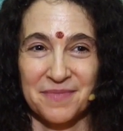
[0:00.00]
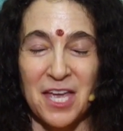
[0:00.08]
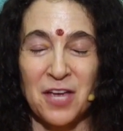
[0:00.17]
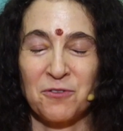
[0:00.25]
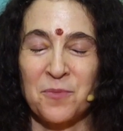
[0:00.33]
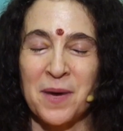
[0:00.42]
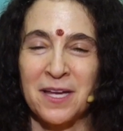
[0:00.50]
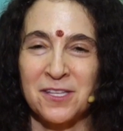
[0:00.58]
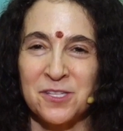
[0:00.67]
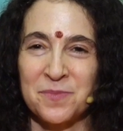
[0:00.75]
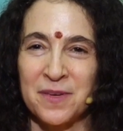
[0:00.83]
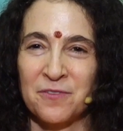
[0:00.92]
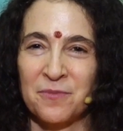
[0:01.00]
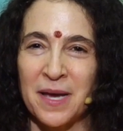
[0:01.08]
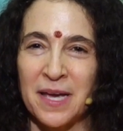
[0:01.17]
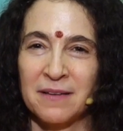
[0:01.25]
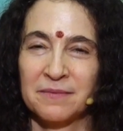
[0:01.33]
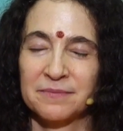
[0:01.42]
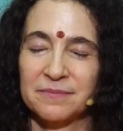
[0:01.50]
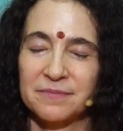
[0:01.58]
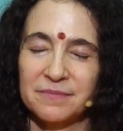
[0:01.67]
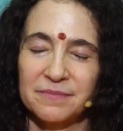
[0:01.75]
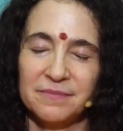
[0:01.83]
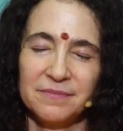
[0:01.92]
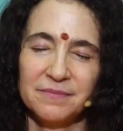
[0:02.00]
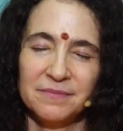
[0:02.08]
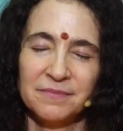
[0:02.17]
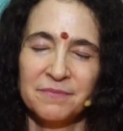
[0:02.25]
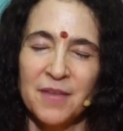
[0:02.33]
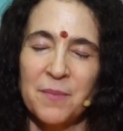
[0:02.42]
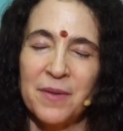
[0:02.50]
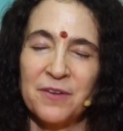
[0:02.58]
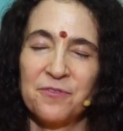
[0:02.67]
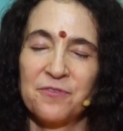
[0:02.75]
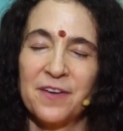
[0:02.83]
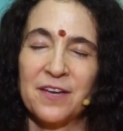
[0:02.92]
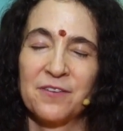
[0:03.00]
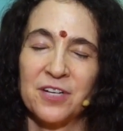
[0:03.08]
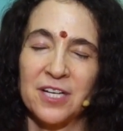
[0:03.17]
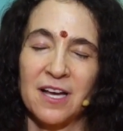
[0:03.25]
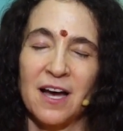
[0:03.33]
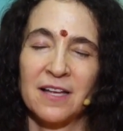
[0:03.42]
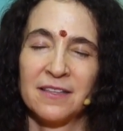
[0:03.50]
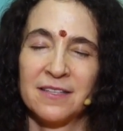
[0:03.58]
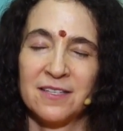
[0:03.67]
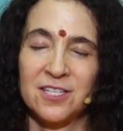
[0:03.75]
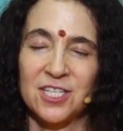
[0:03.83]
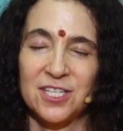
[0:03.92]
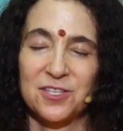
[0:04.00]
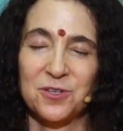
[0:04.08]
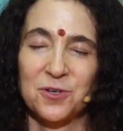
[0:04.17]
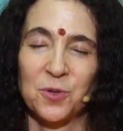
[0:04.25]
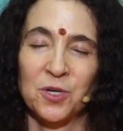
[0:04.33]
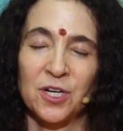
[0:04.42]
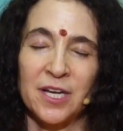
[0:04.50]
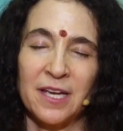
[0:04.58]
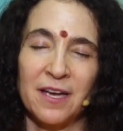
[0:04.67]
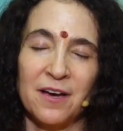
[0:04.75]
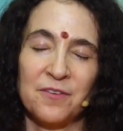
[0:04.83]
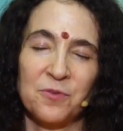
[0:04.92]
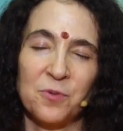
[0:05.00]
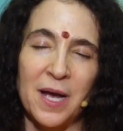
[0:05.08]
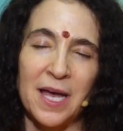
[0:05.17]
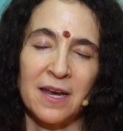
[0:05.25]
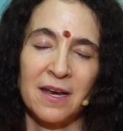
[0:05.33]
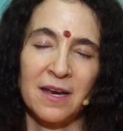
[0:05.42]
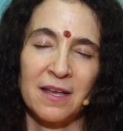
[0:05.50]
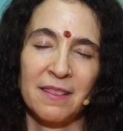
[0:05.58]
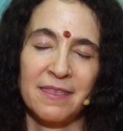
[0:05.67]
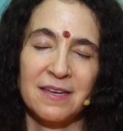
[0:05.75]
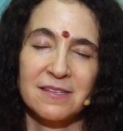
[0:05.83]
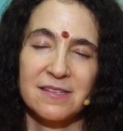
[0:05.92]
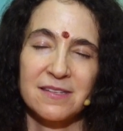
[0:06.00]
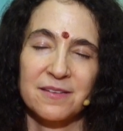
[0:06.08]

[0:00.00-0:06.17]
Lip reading: It reminds me of my favorite Gandhiji story of when this